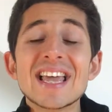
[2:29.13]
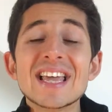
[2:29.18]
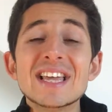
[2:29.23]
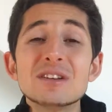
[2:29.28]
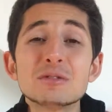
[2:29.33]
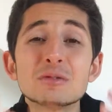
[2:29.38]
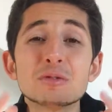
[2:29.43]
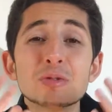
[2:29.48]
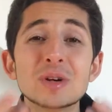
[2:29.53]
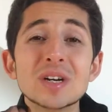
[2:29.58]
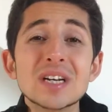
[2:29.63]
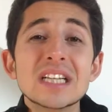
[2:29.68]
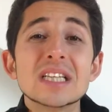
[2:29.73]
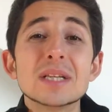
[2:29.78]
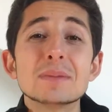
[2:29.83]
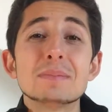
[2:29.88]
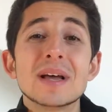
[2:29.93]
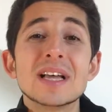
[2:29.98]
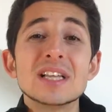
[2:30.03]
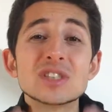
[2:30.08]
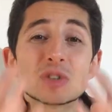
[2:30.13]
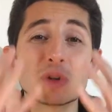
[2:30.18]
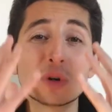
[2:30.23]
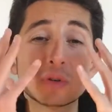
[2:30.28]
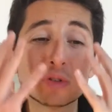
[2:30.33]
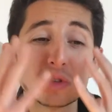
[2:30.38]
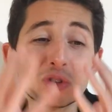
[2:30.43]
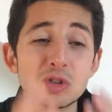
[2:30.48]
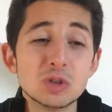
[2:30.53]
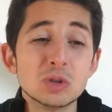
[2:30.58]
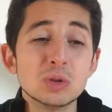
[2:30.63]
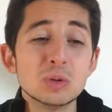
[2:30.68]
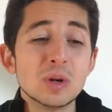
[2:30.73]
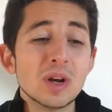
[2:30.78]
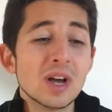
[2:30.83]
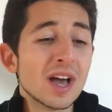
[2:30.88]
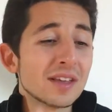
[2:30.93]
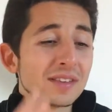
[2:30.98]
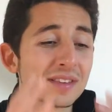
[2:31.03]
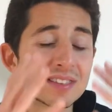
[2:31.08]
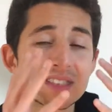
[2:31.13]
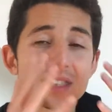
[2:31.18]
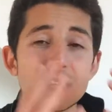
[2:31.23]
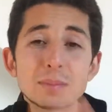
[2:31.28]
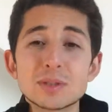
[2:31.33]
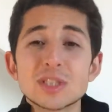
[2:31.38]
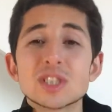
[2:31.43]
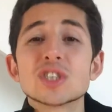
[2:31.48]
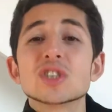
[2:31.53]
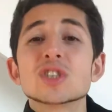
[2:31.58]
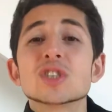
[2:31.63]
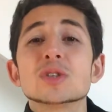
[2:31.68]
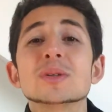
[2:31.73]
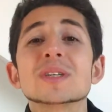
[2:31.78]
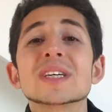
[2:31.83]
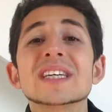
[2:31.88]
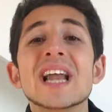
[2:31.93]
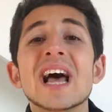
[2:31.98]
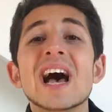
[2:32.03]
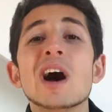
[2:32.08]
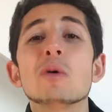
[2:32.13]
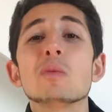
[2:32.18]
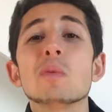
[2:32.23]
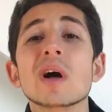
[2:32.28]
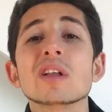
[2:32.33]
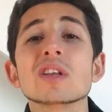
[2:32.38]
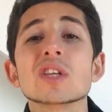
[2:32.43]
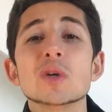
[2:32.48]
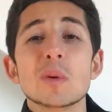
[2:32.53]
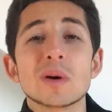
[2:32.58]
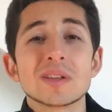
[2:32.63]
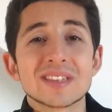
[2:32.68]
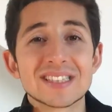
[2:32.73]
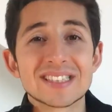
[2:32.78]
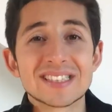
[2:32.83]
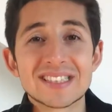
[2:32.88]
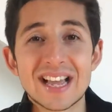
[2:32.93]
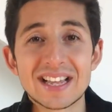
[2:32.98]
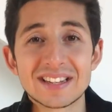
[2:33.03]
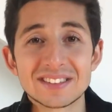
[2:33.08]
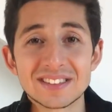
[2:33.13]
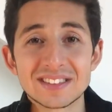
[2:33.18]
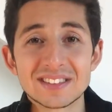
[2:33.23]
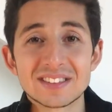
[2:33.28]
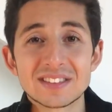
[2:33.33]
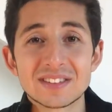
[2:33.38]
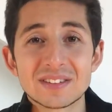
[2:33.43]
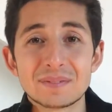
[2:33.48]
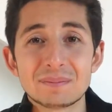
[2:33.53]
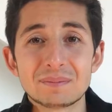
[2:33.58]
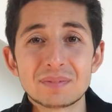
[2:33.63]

It really depends on you, the subject you're doing, and how well you understand it.